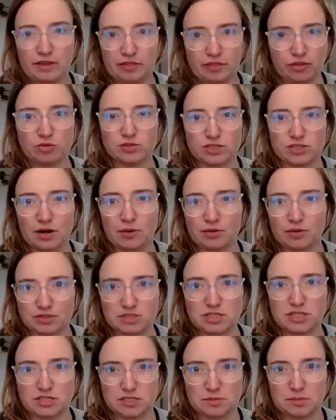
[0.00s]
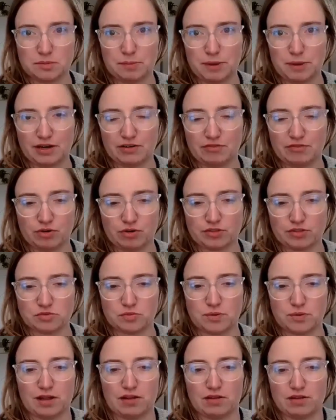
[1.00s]
and those hours need to be paid for
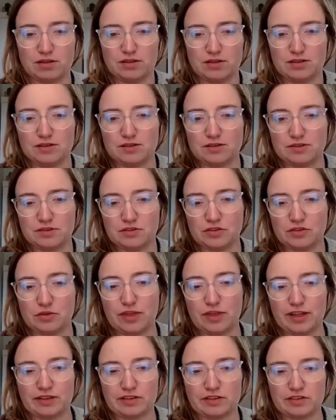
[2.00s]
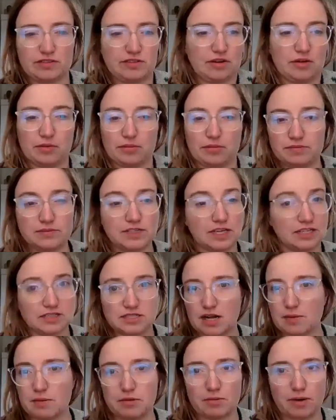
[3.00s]
as well. So that's, you know,
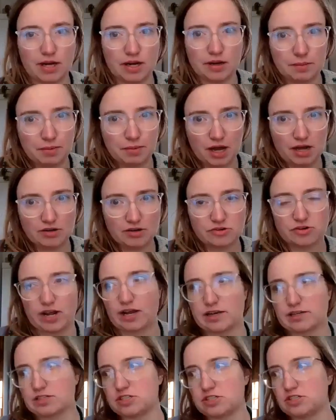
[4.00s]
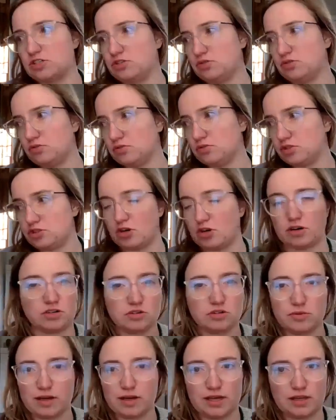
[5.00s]
takes time to write up contracts, to
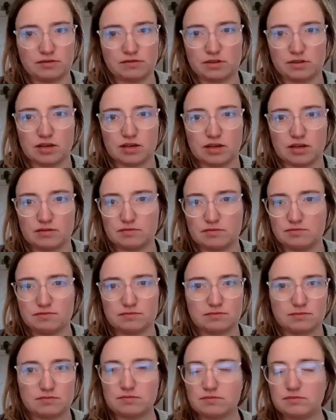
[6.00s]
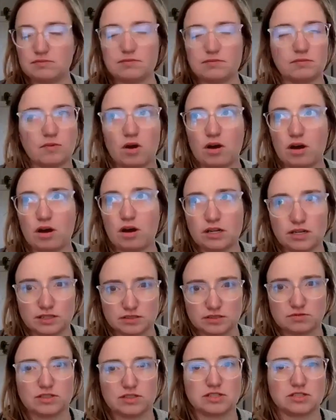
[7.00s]
start doing the
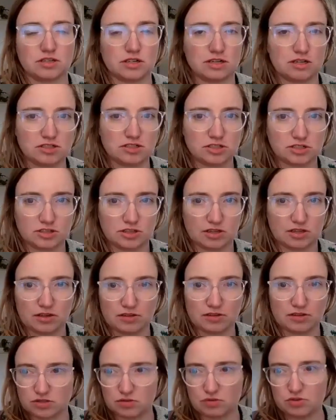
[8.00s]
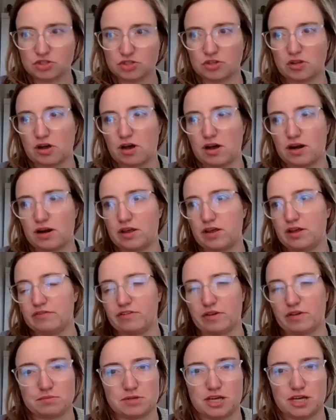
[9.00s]
audience research, the social audit.
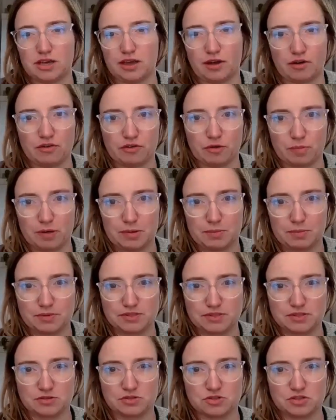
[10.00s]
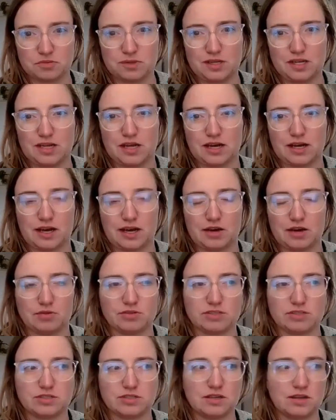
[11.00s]
If I'm taking over people's social media
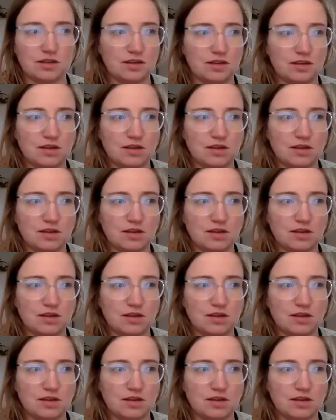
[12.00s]
accounts,